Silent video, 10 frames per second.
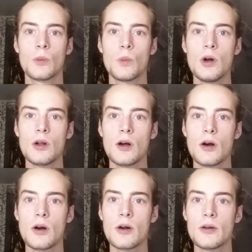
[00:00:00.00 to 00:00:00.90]
What
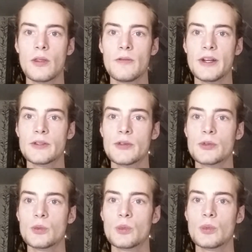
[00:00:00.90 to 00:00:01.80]
are the
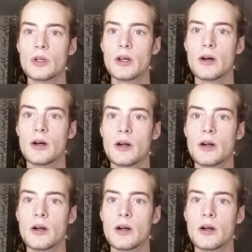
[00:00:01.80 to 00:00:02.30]
factors which